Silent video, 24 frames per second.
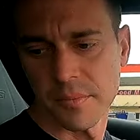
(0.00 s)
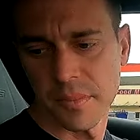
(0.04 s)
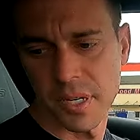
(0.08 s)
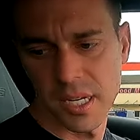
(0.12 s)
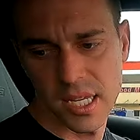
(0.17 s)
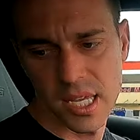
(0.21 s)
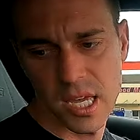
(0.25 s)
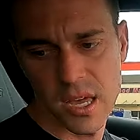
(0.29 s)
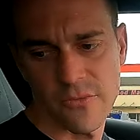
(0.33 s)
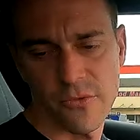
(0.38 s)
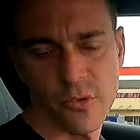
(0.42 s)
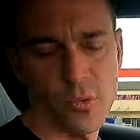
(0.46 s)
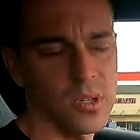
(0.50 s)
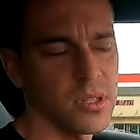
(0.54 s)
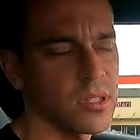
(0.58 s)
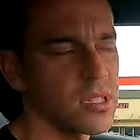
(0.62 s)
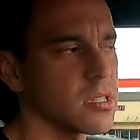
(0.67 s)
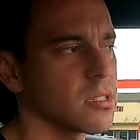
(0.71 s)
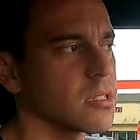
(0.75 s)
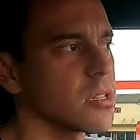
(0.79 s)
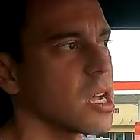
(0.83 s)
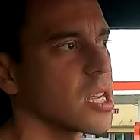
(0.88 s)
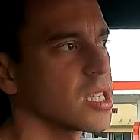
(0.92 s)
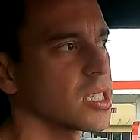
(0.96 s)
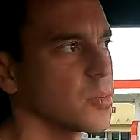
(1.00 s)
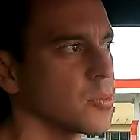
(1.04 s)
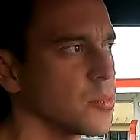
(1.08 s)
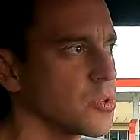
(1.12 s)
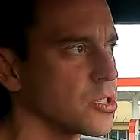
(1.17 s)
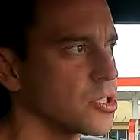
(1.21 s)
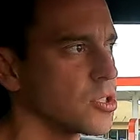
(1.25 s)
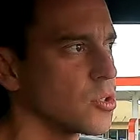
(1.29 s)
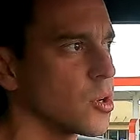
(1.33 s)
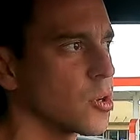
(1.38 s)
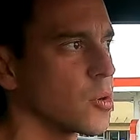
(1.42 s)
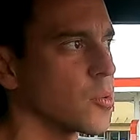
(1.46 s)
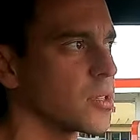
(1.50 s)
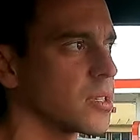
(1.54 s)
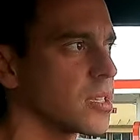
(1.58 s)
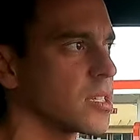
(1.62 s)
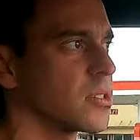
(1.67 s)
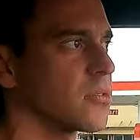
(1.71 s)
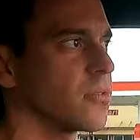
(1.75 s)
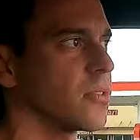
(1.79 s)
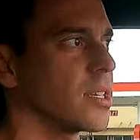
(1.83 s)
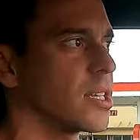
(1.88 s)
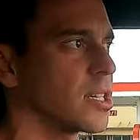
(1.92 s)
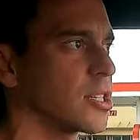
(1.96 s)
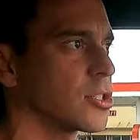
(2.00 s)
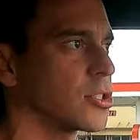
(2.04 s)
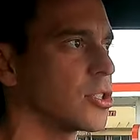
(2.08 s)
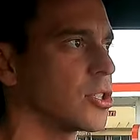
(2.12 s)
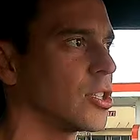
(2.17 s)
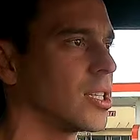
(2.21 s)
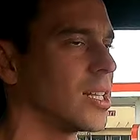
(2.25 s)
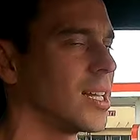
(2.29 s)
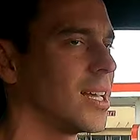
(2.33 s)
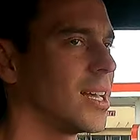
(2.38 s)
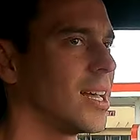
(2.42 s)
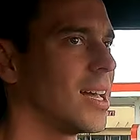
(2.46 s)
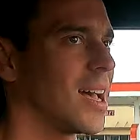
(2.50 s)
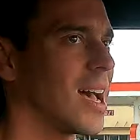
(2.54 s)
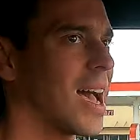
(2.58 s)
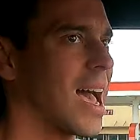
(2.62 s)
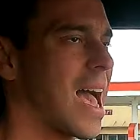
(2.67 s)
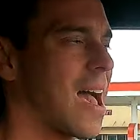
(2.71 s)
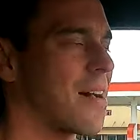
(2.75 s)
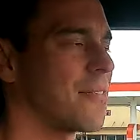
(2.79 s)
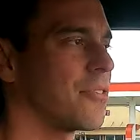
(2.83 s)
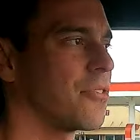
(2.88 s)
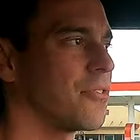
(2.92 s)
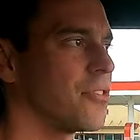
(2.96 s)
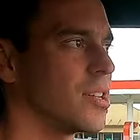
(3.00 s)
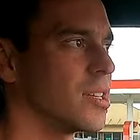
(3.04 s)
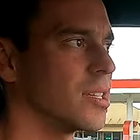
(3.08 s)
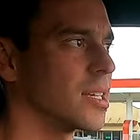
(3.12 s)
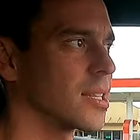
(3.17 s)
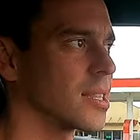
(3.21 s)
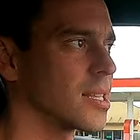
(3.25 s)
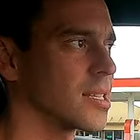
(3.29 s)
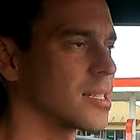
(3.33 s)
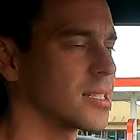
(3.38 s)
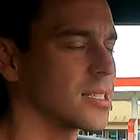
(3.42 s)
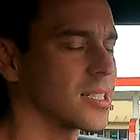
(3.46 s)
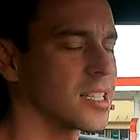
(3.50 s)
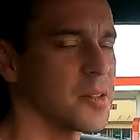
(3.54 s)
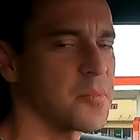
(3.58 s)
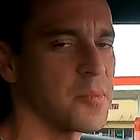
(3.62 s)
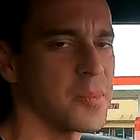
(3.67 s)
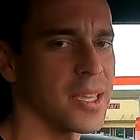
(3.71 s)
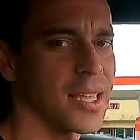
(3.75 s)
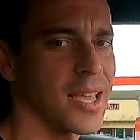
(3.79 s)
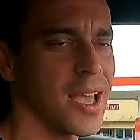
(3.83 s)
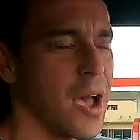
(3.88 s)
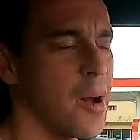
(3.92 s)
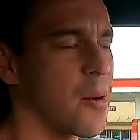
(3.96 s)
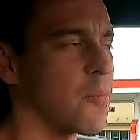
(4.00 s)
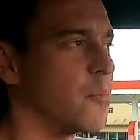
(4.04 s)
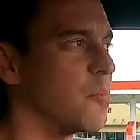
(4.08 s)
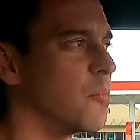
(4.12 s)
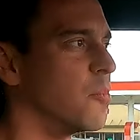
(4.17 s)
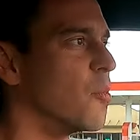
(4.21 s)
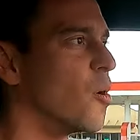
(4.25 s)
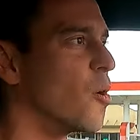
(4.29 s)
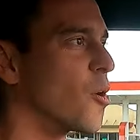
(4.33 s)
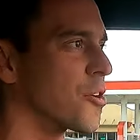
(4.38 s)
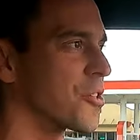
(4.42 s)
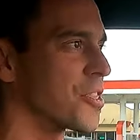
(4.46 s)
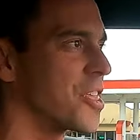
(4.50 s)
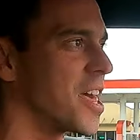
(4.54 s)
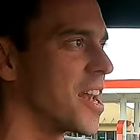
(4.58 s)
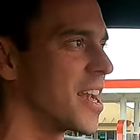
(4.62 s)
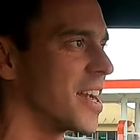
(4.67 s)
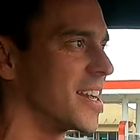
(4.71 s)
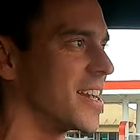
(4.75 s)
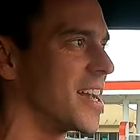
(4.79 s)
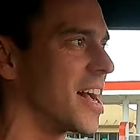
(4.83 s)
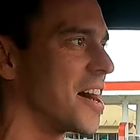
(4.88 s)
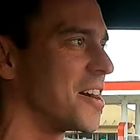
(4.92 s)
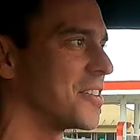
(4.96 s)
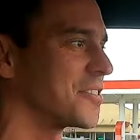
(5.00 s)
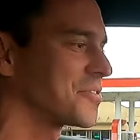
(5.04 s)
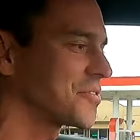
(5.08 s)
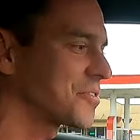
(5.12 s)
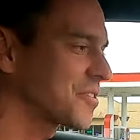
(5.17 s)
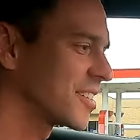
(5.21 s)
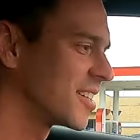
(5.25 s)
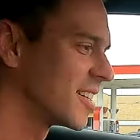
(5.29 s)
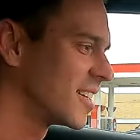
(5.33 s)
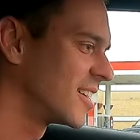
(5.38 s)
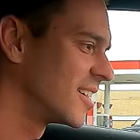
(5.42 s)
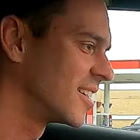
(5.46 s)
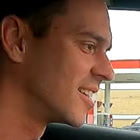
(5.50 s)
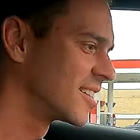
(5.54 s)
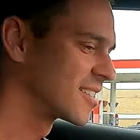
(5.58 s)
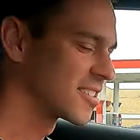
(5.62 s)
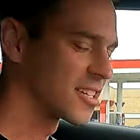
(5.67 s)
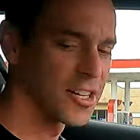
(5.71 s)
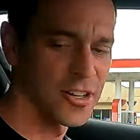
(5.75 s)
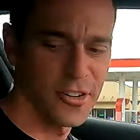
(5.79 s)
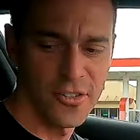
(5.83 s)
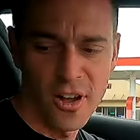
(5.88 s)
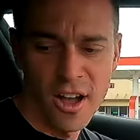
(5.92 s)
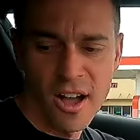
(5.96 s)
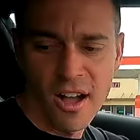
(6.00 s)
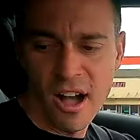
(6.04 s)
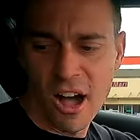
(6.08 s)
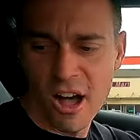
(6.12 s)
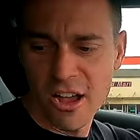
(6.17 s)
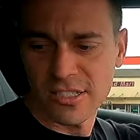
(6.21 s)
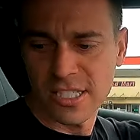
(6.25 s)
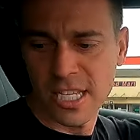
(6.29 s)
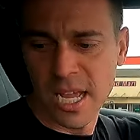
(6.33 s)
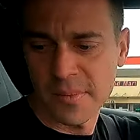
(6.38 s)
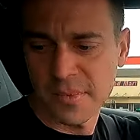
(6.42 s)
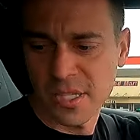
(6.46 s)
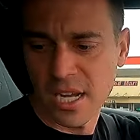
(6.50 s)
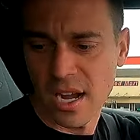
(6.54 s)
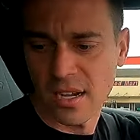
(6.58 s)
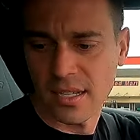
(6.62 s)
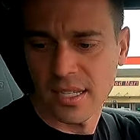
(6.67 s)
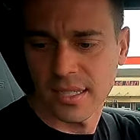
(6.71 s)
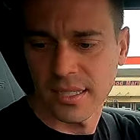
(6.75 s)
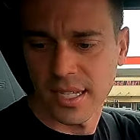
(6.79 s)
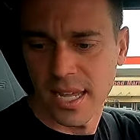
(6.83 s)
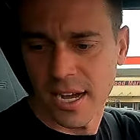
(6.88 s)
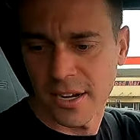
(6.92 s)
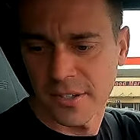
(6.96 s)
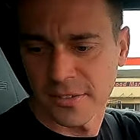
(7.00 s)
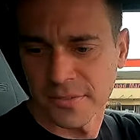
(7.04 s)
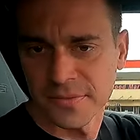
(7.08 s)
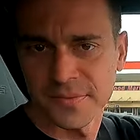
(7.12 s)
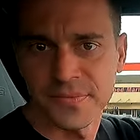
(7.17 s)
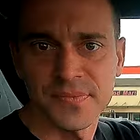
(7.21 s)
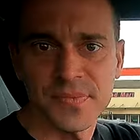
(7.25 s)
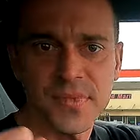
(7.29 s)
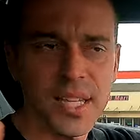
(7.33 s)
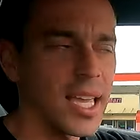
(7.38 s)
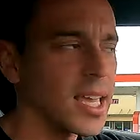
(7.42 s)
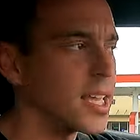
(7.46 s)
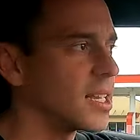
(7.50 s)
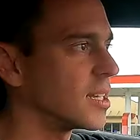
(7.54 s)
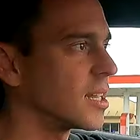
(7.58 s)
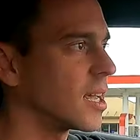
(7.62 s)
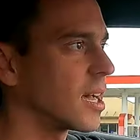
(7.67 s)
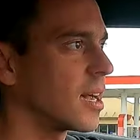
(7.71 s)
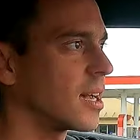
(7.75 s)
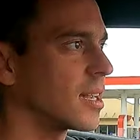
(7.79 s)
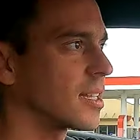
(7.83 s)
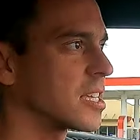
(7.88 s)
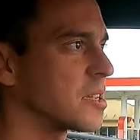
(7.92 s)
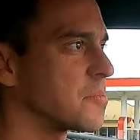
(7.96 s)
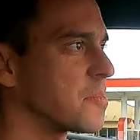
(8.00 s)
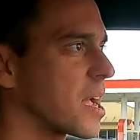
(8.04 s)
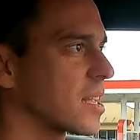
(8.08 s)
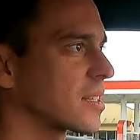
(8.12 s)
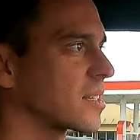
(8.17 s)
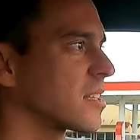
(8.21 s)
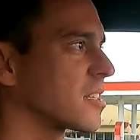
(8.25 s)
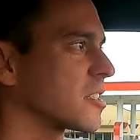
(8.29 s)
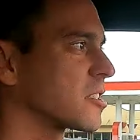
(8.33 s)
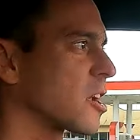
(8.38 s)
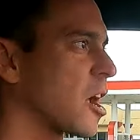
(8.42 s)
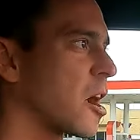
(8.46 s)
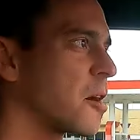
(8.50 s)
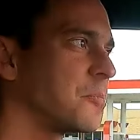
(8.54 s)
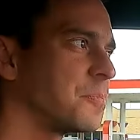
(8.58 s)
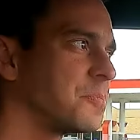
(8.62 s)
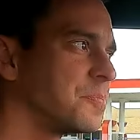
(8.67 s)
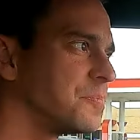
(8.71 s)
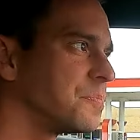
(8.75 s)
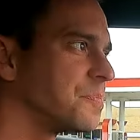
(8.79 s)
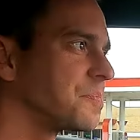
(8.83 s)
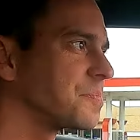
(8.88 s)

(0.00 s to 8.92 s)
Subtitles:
But again, for what this customer is doing with this vehicle, I have a feeling this is going to be more than enough. So I'll stop talking now and get back to the shop.